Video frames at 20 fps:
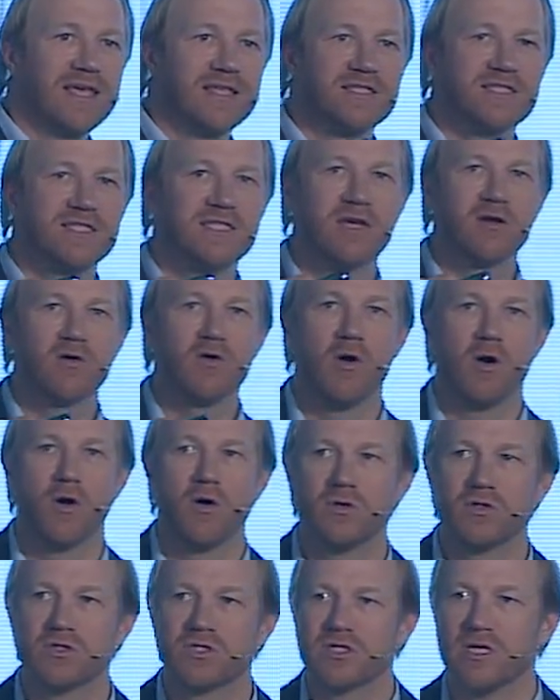in
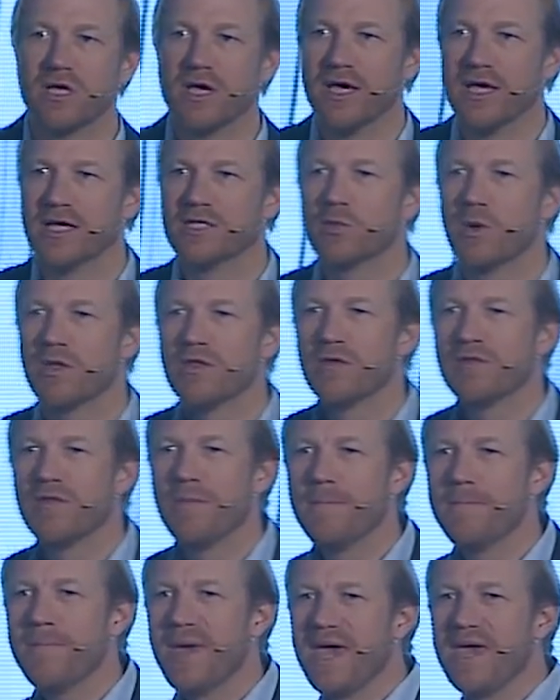zeros is one of the
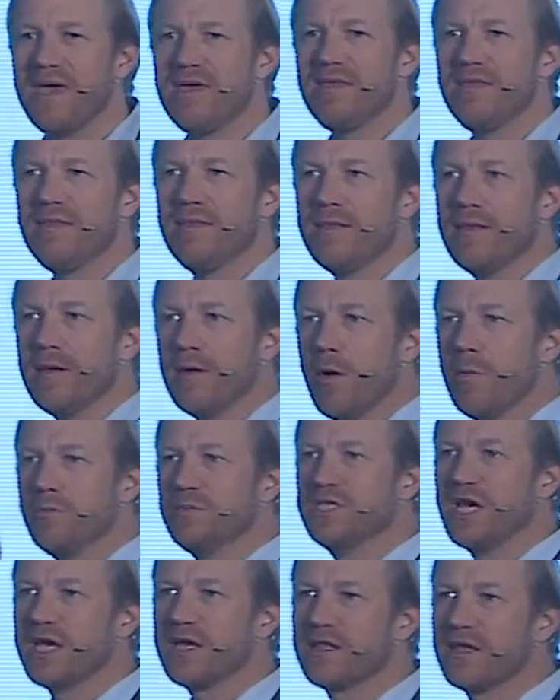main
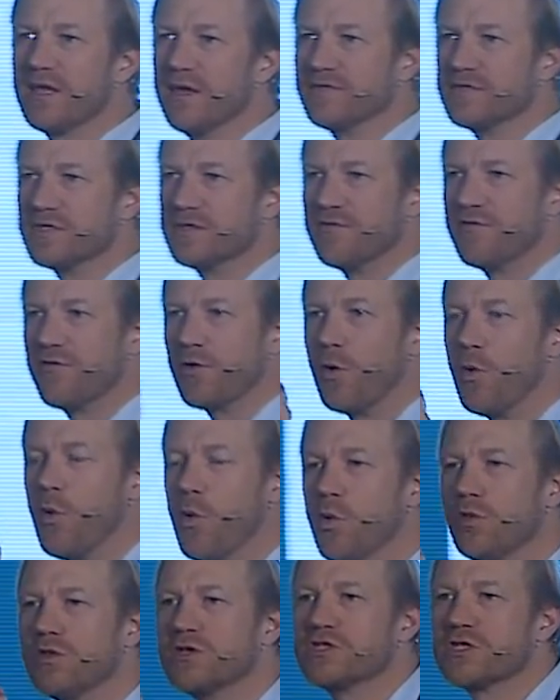objectives for
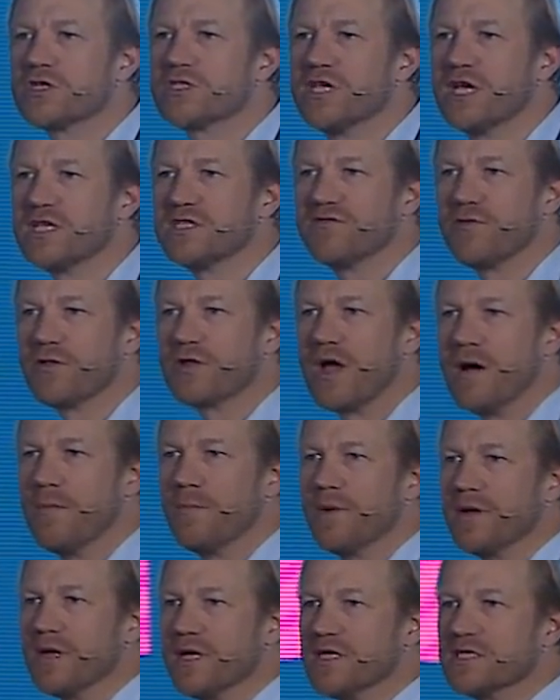all the successful
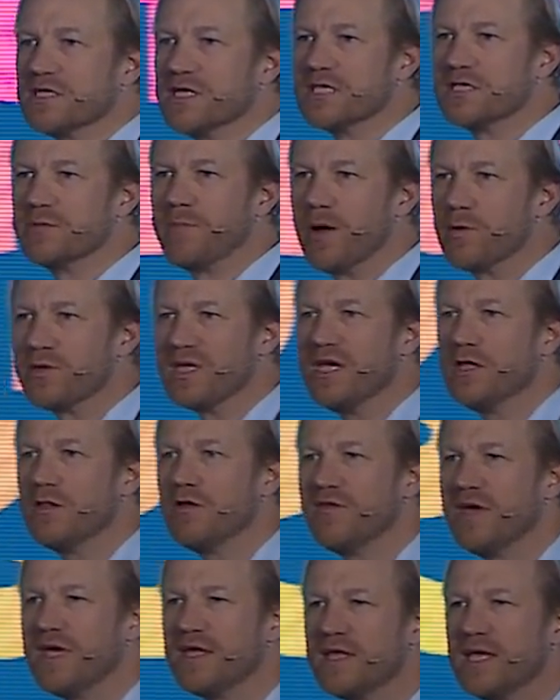companies. It's about
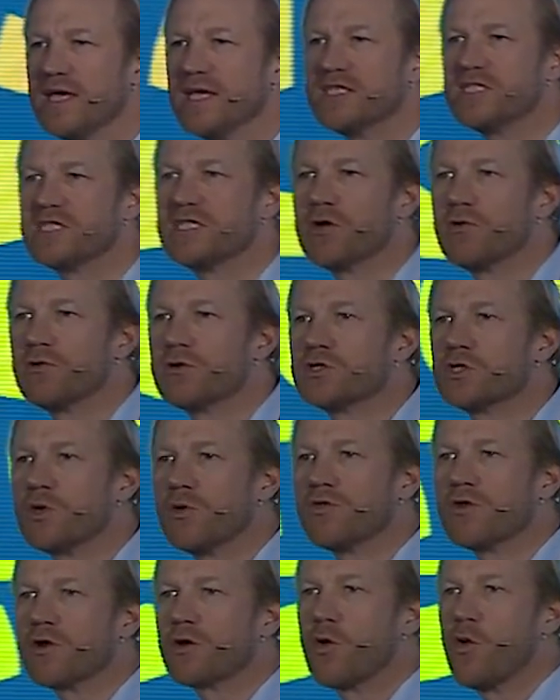innovating in zeros
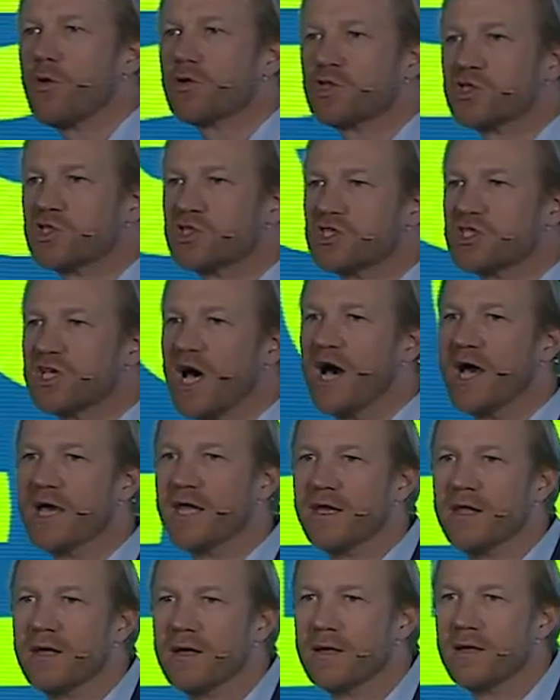on their cost
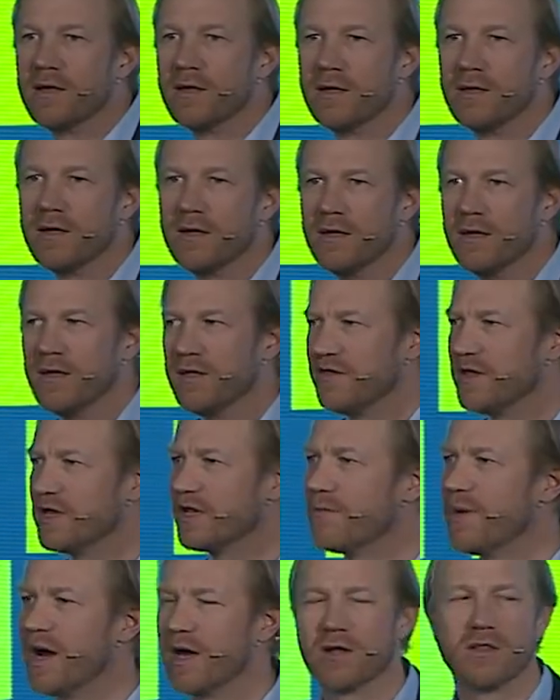side. Think
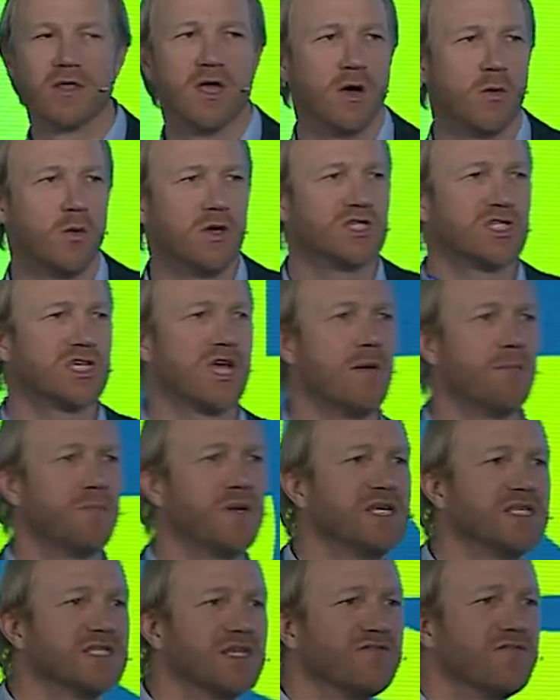about it. Which
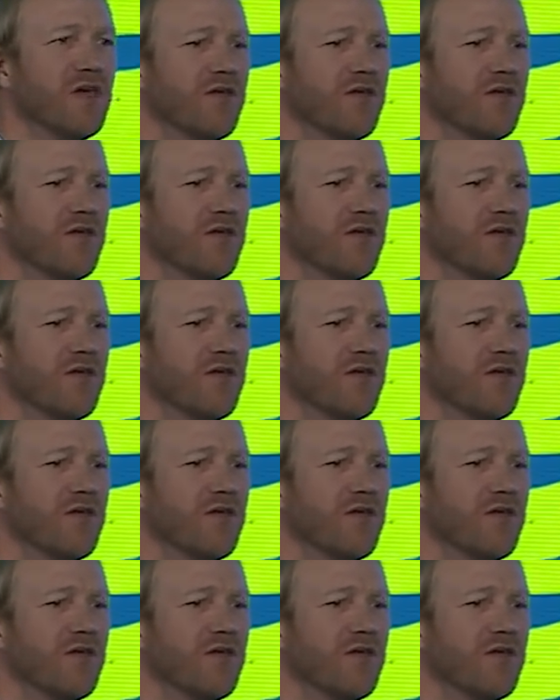companies have